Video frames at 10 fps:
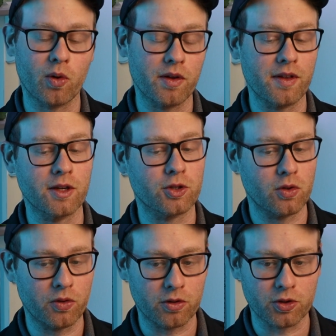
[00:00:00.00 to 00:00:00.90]
or the
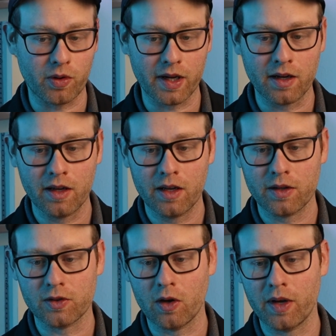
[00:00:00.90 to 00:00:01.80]
shoulder joint
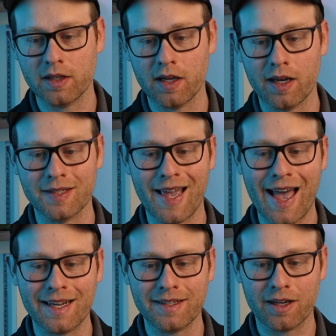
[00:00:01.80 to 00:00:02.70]
so it does
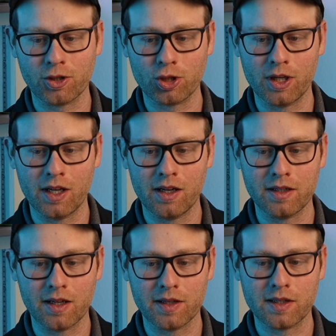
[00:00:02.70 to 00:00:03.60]
adduction,
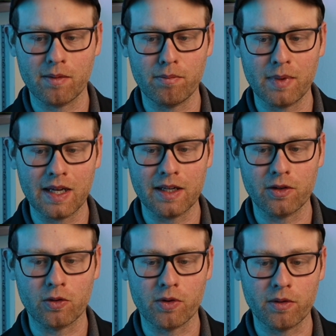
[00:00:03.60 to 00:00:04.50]
it does some
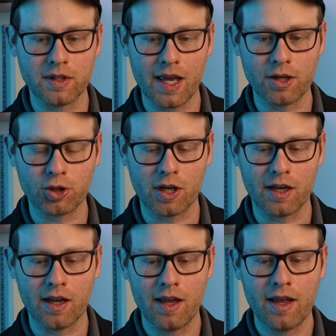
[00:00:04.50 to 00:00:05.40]
medial
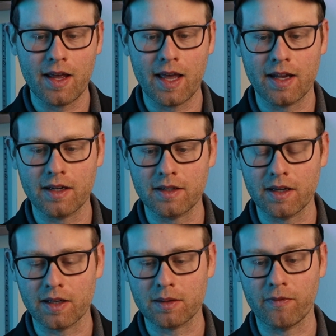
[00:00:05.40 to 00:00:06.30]
rotation, and it
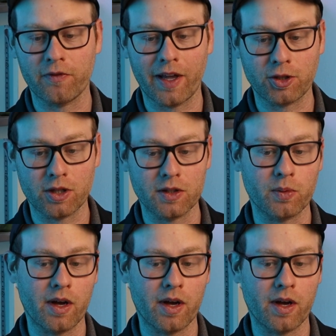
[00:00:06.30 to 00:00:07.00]
does some flexion as